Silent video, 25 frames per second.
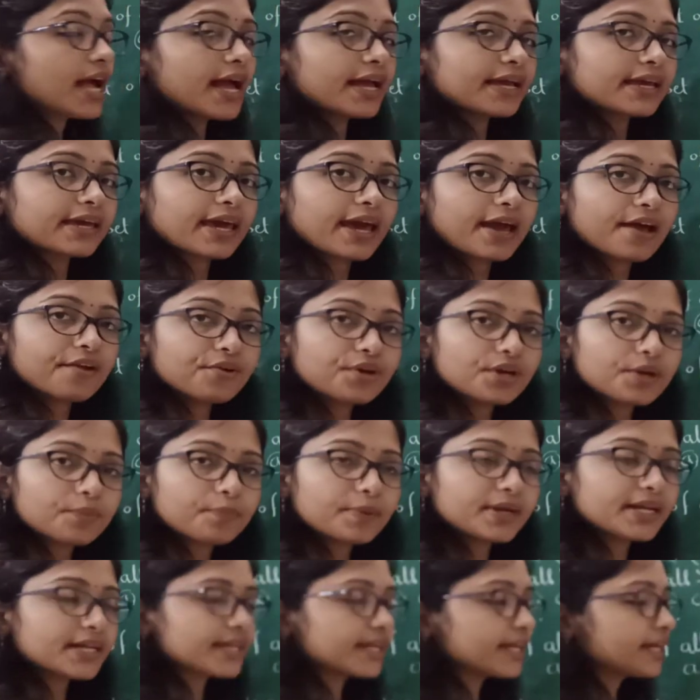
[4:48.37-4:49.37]
I can
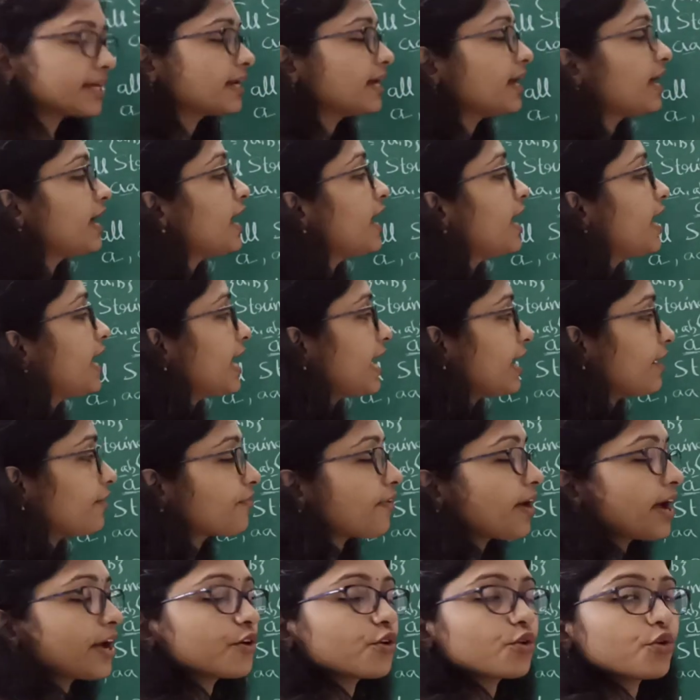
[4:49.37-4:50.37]
repeat it. If
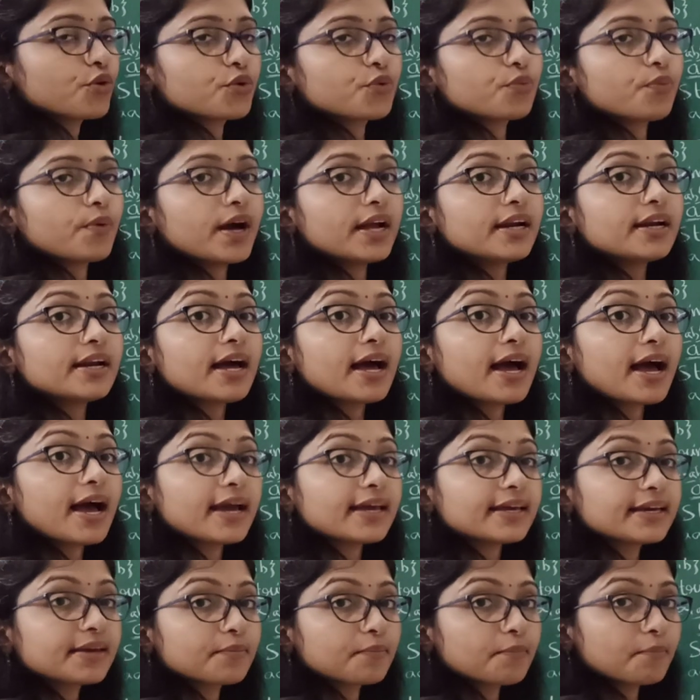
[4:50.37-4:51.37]
I don't want,
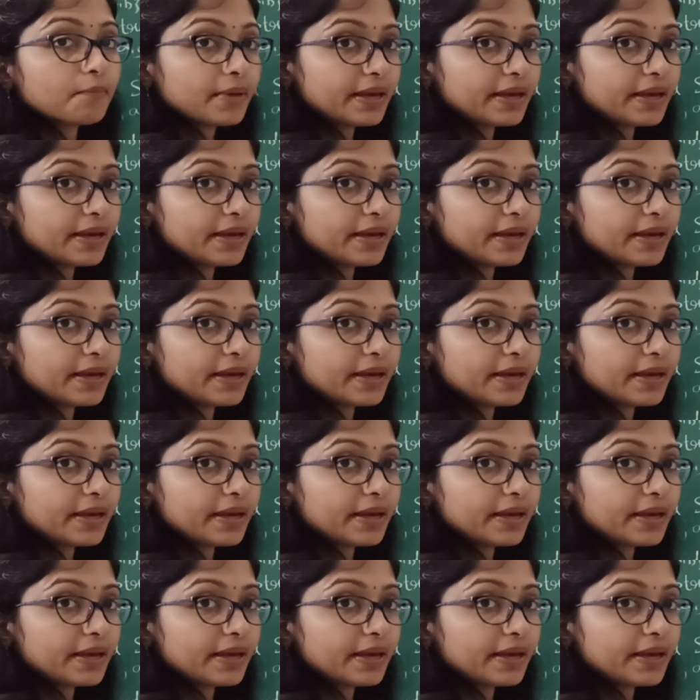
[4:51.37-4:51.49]
I